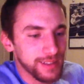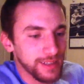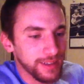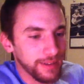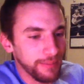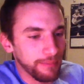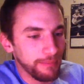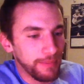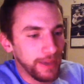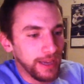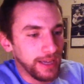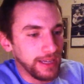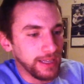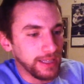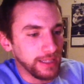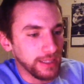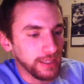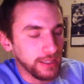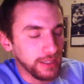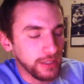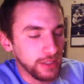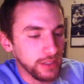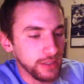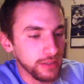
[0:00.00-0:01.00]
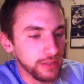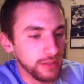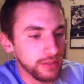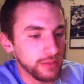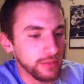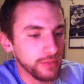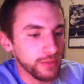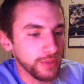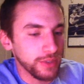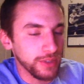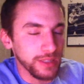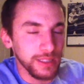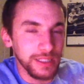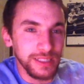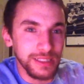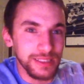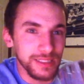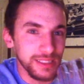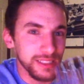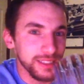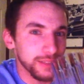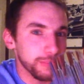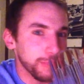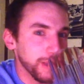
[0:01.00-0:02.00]
Come back and get you when you're least
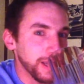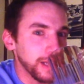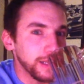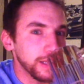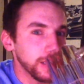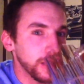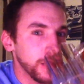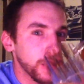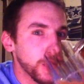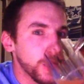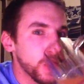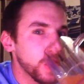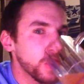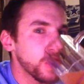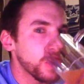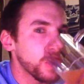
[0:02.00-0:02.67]
expecting it.